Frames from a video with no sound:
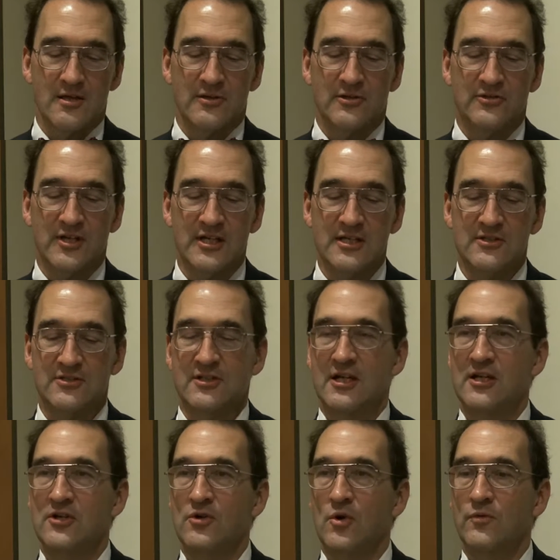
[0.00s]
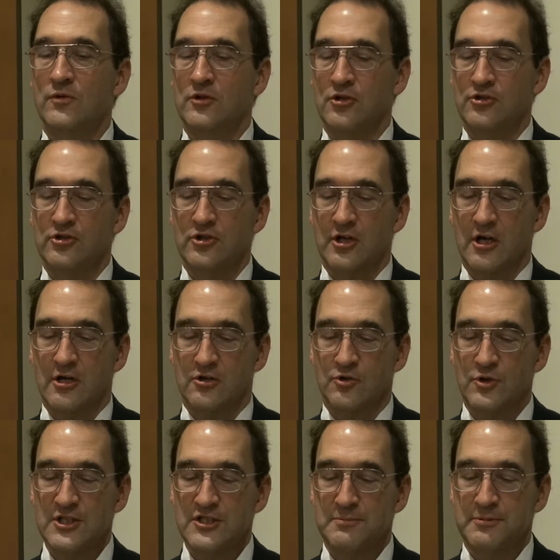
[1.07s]
The setting sun overlooked a
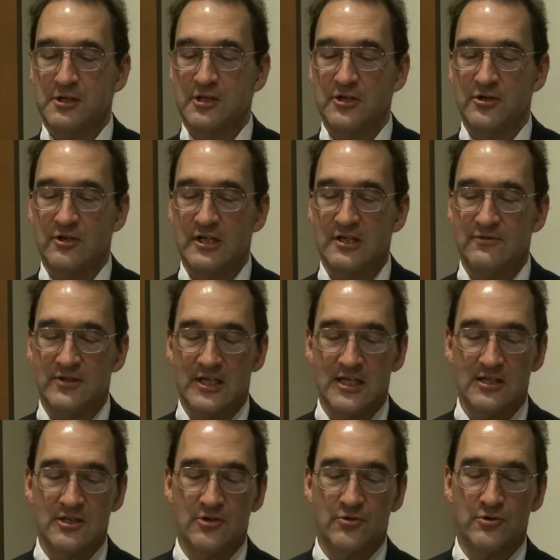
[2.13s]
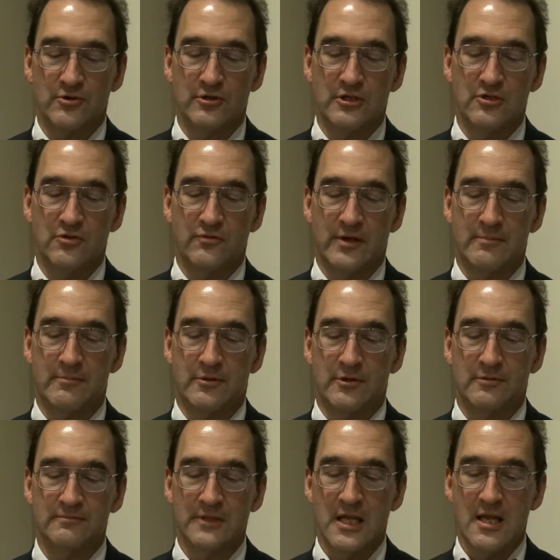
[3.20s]
crisp, clear evening in the early
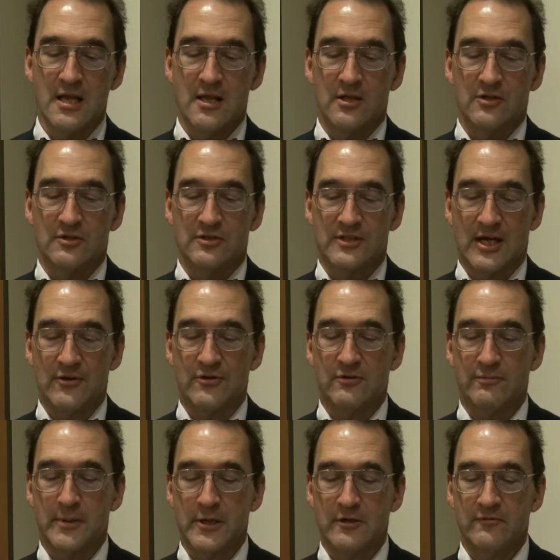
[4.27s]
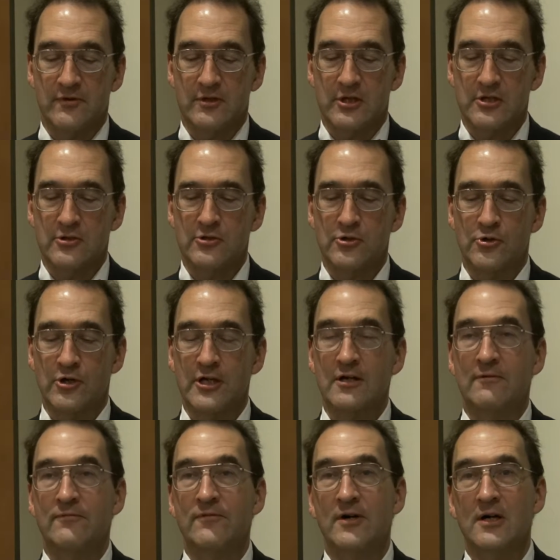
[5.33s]
November. South of Bartonville, Illinois,
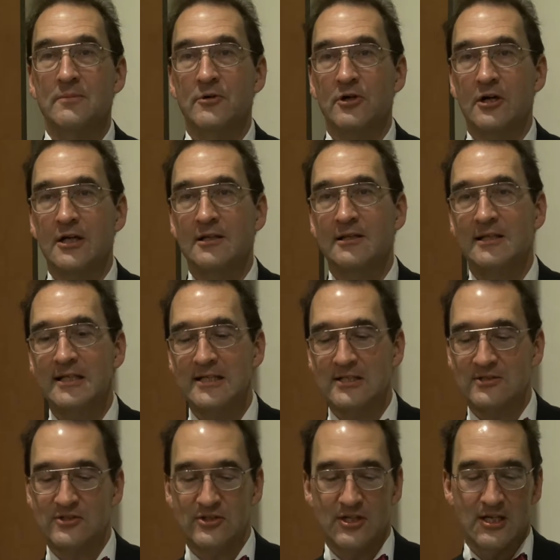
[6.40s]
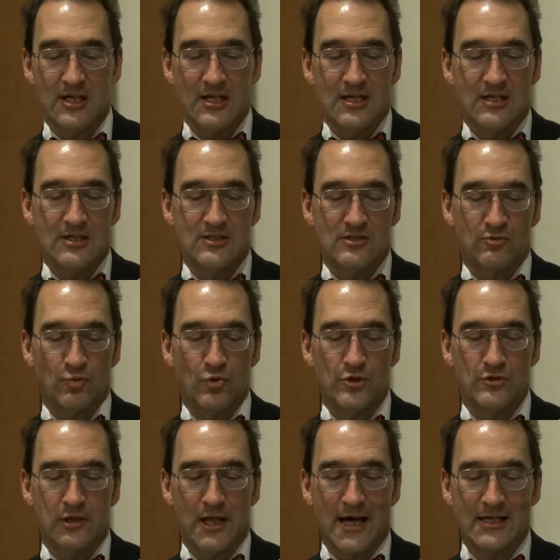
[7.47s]
a farmer had leased his
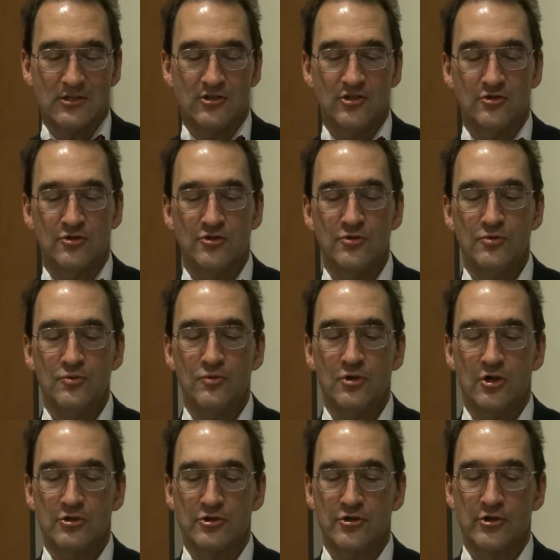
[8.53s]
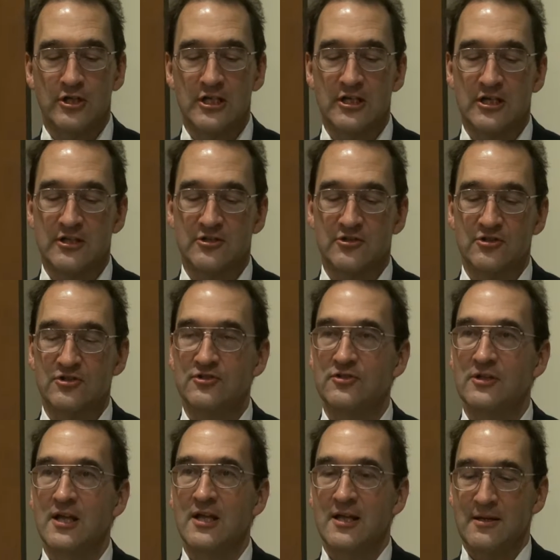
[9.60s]
woodlot to two turkey
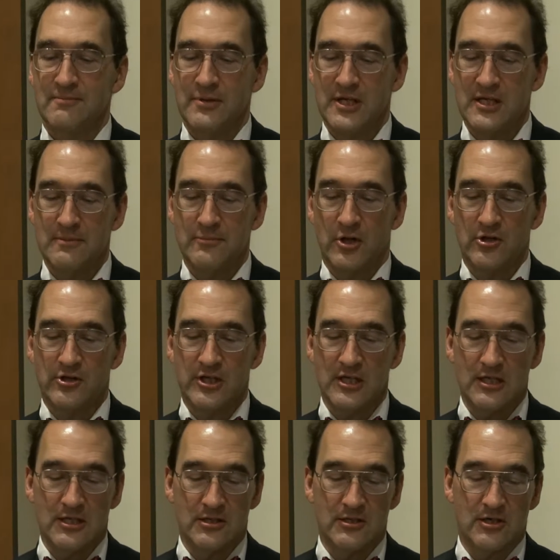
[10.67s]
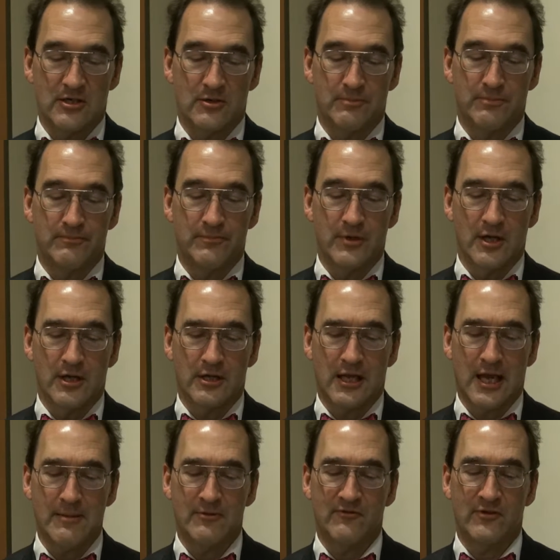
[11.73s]
hunters. Big and bulky in their
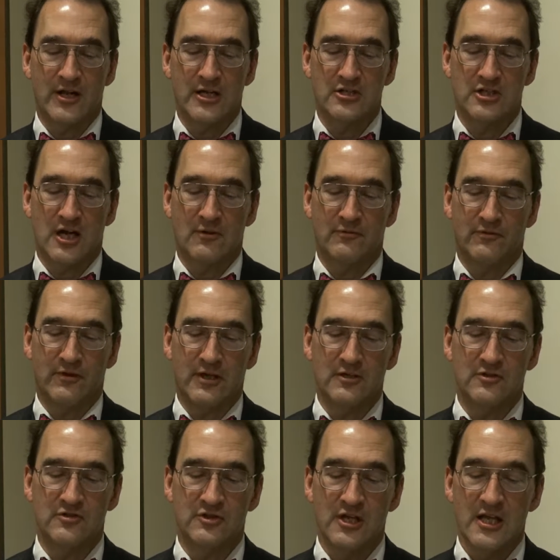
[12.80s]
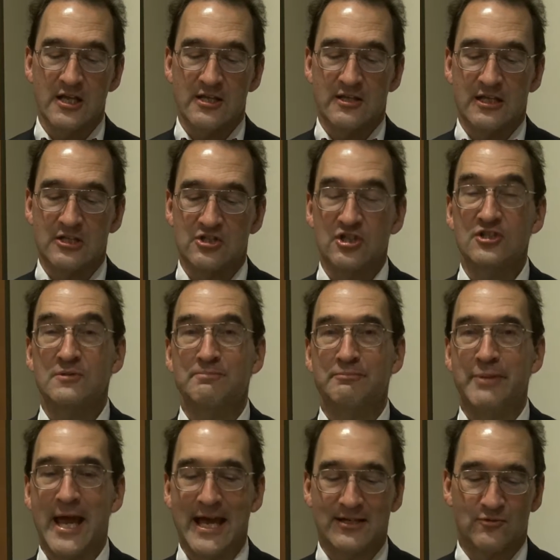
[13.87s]
camouflage outfits, they had just
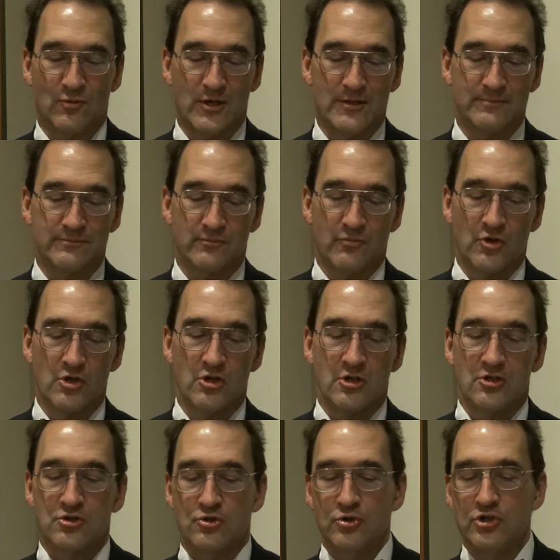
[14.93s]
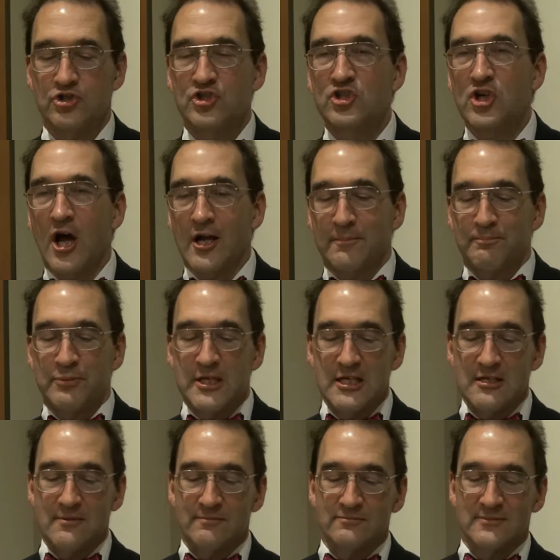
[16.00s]
bagged one. "Good shot,
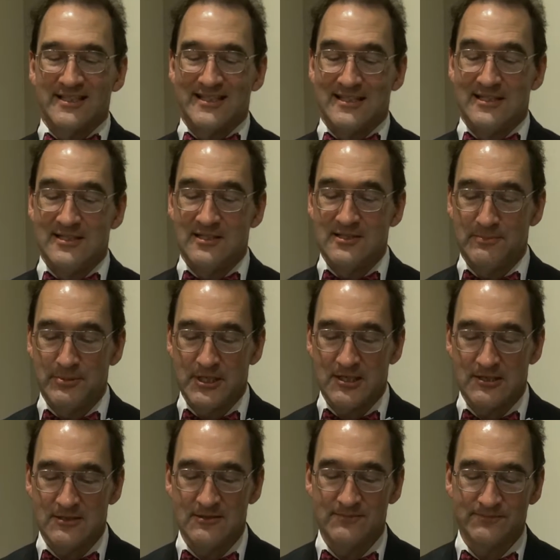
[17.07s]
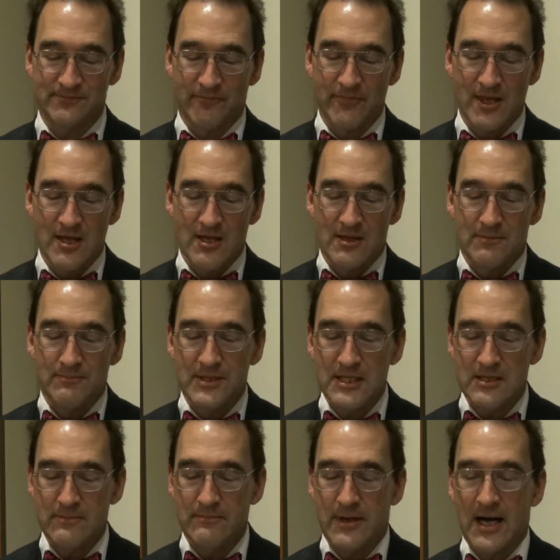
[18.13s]
Pete. He's a big un."
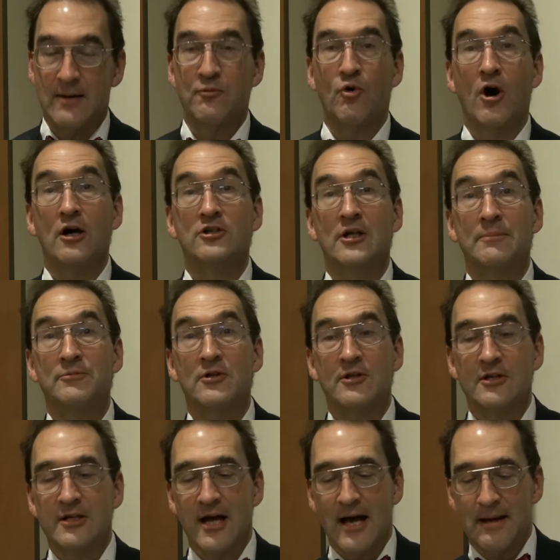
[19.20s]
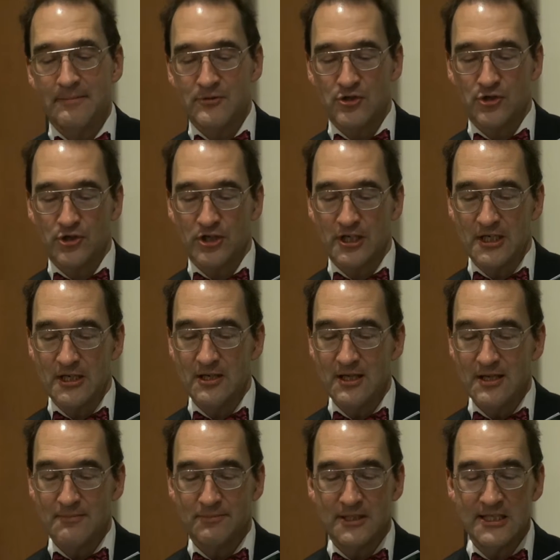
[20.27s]
Pete and Bob walked up to the tom turkey,
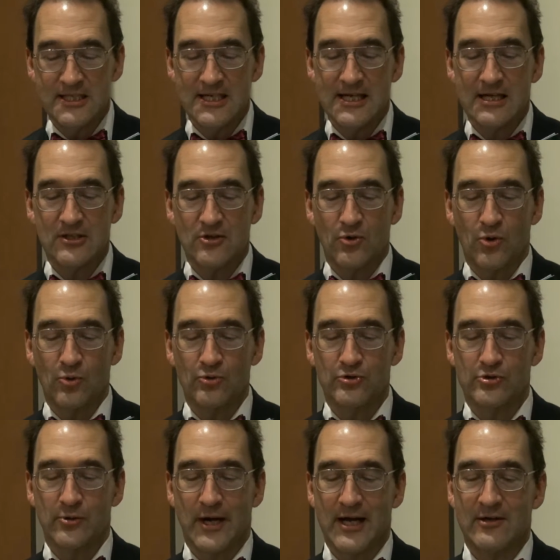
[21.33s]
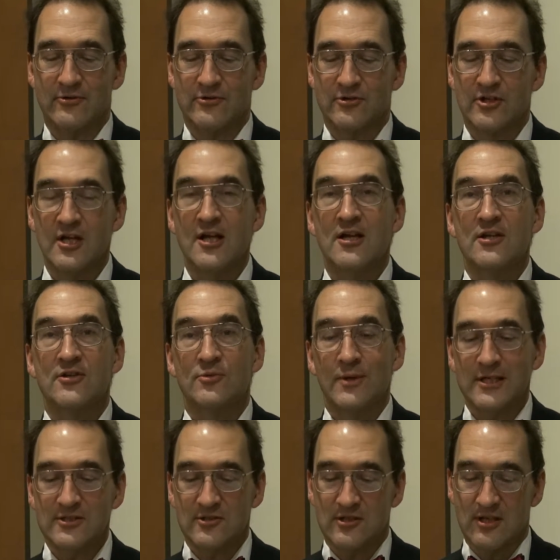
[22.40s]
bleeding on the cold ground. The
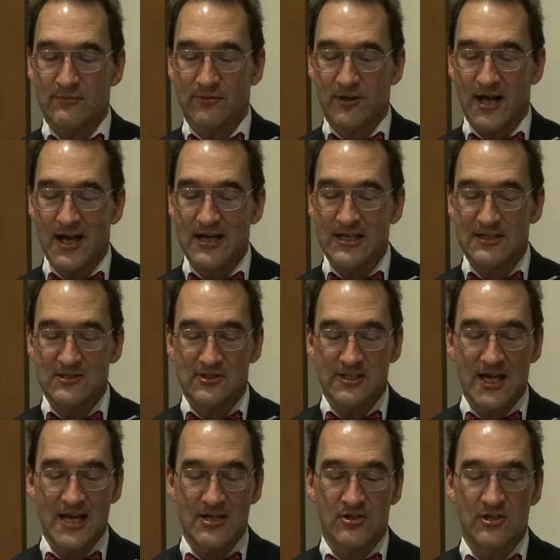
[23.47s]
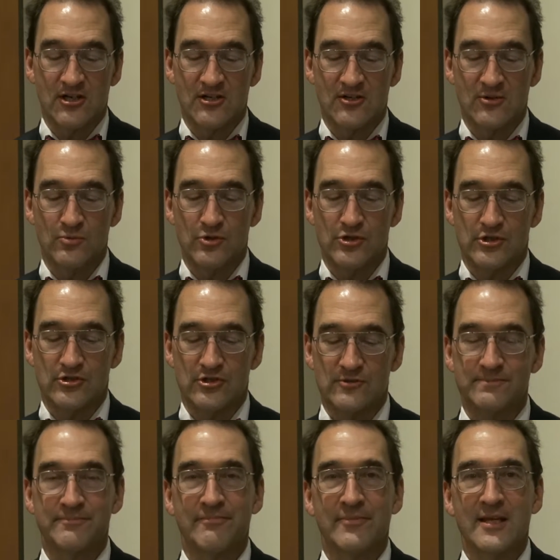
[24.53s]
rest of the flock had scattered into the
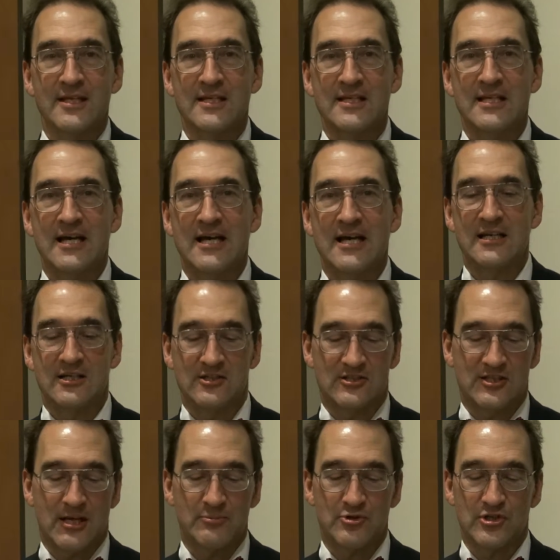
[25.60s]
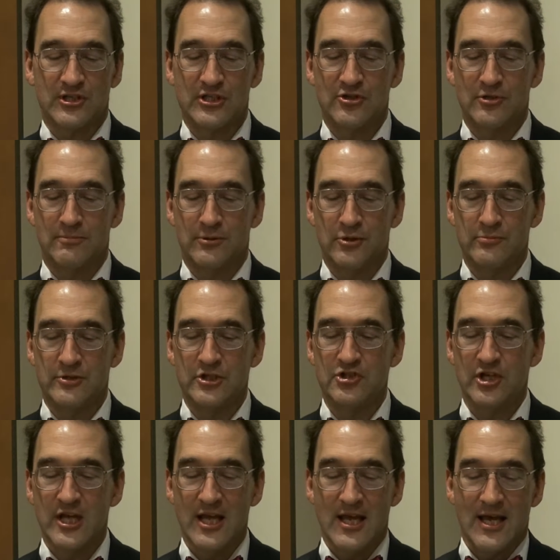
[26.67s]
woods. He exceptionally good
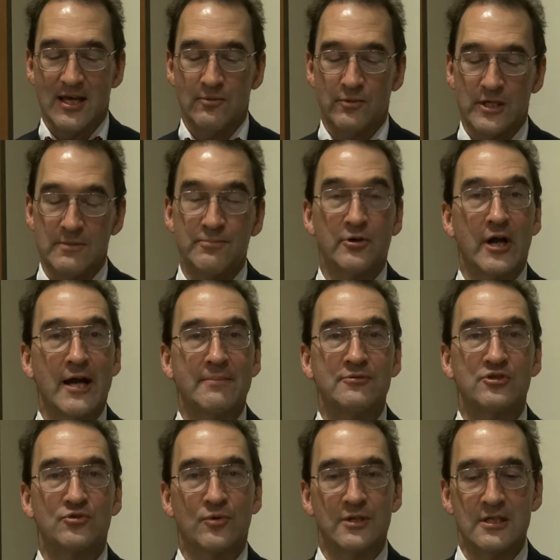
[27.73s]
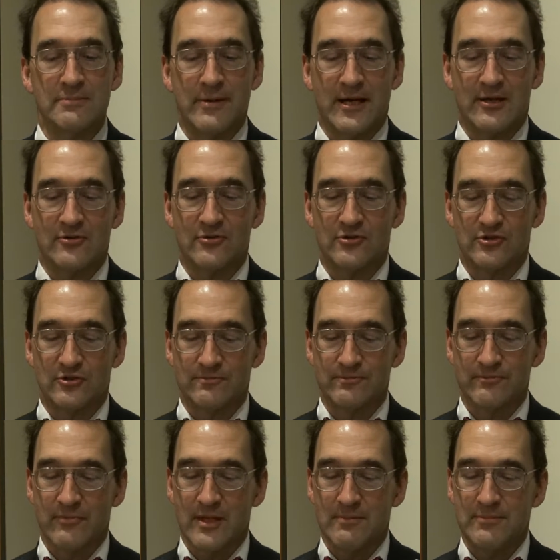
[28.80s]
plumage and weighed perhaps 20 pounds.
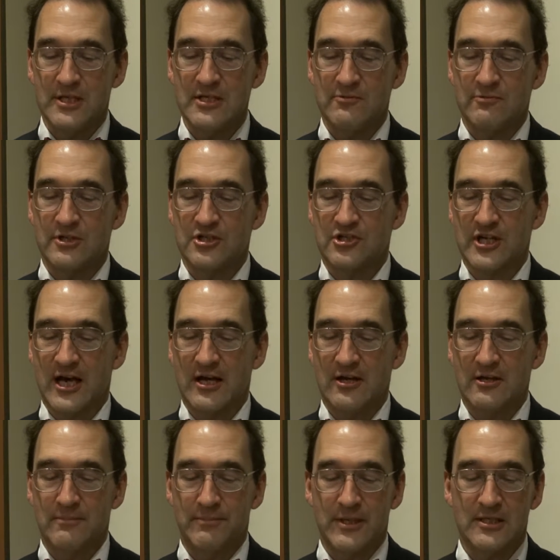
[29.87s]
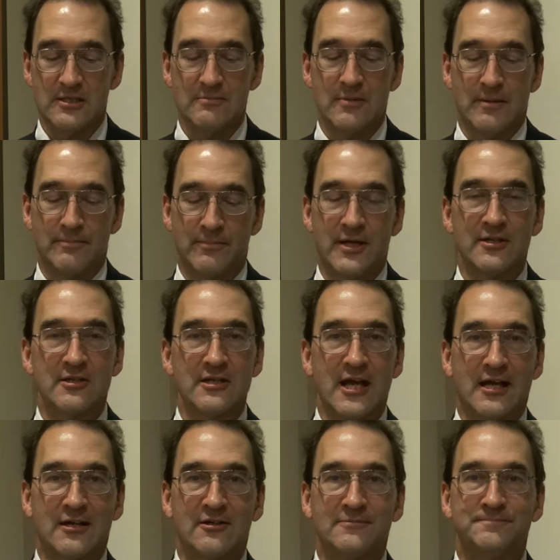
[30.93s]
Pete reached down and picked him up by the
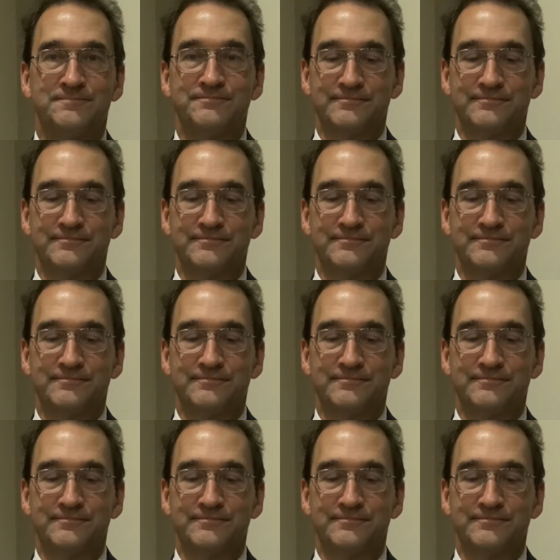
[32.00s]
neck.